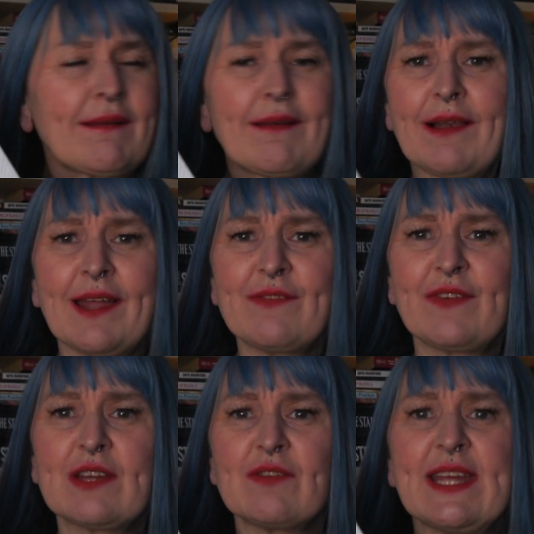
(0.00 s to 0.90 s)
clay
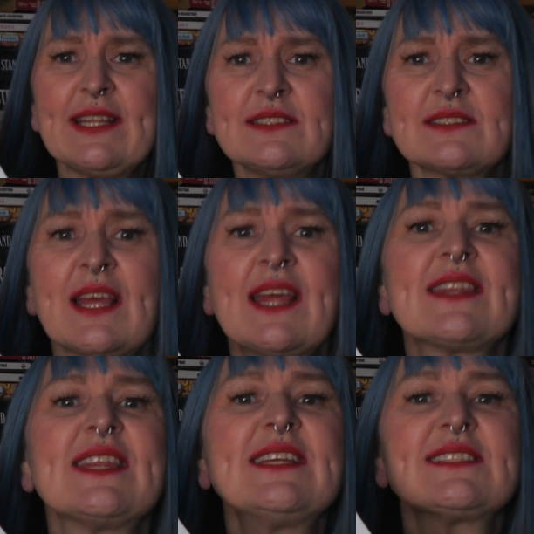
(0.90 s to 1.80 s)
figurines.
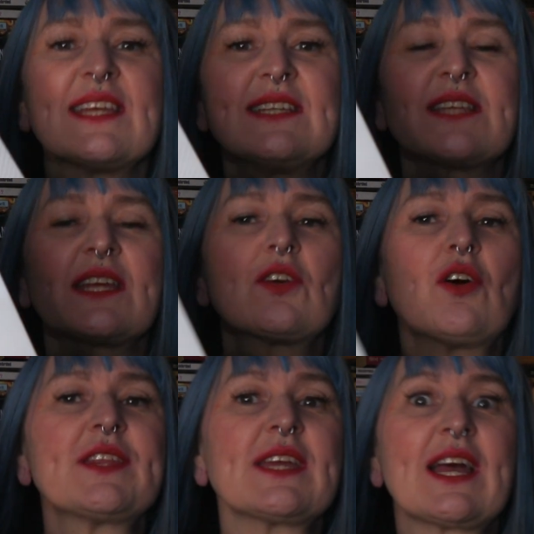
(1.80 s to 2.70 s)
This is a
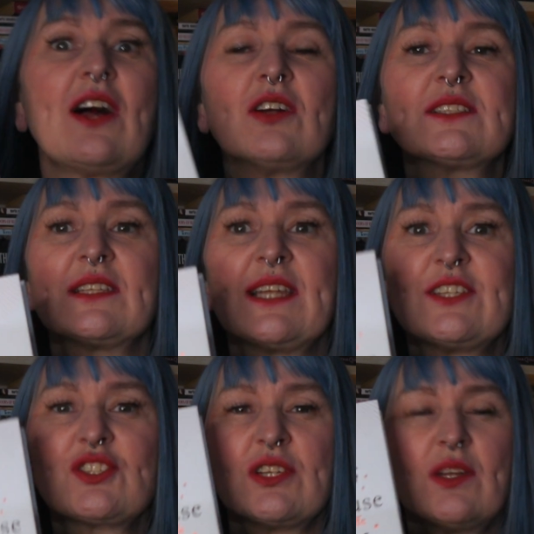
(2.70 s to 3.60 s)
gothic
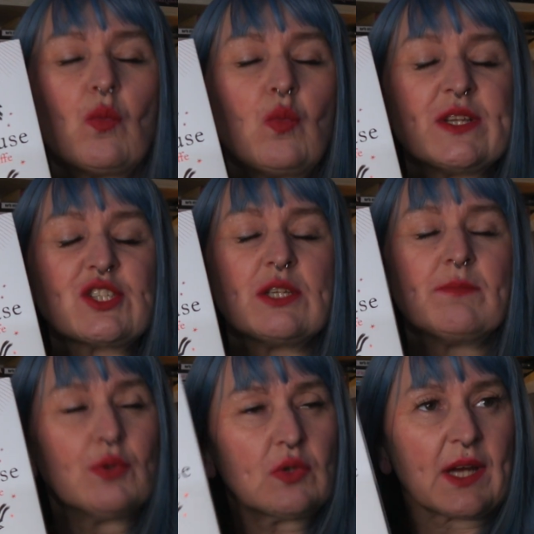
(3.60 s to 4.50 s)
isolation witchy
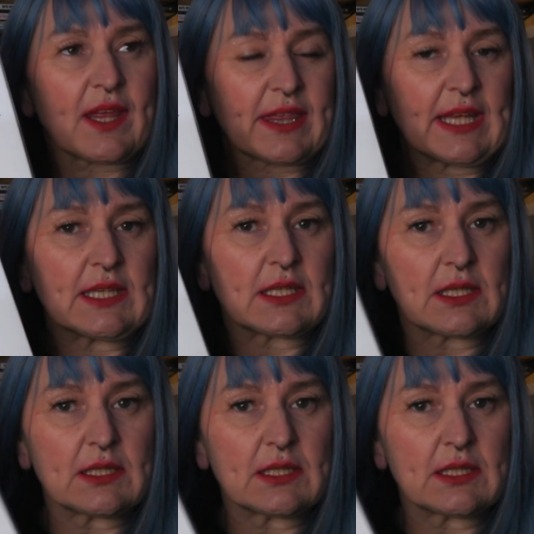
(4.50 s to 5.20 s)
book, I think.